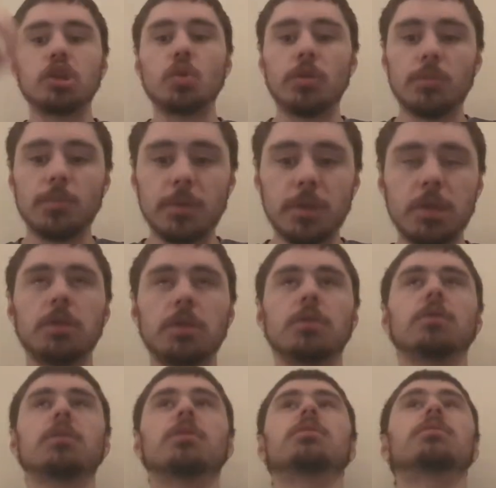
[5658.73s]
are
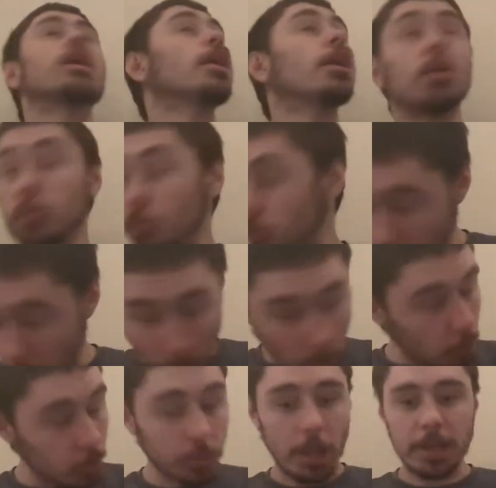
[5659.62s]
Lightning, and
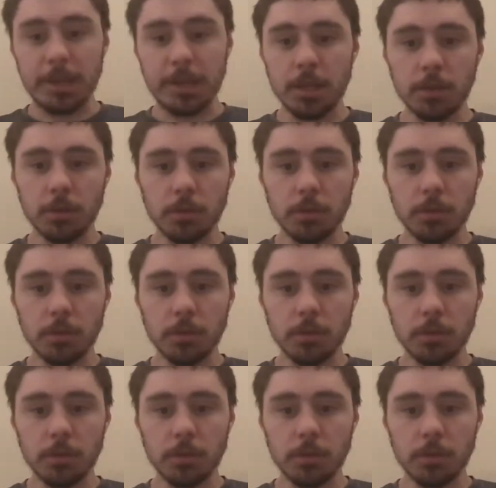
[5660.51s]
I'm like,